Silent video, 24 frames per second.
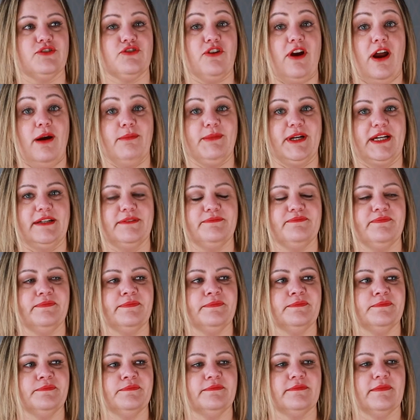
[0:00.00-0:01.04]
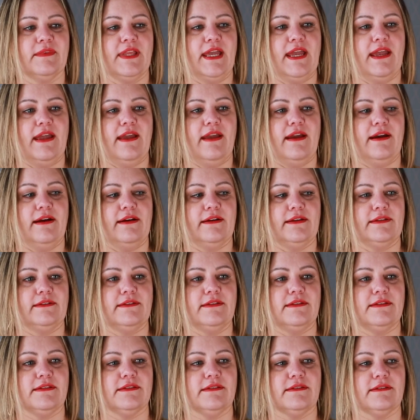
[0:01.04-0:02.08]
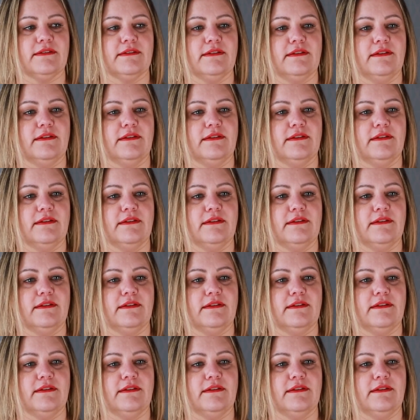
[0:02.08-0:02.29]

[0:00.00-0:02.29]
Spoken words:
trauma. And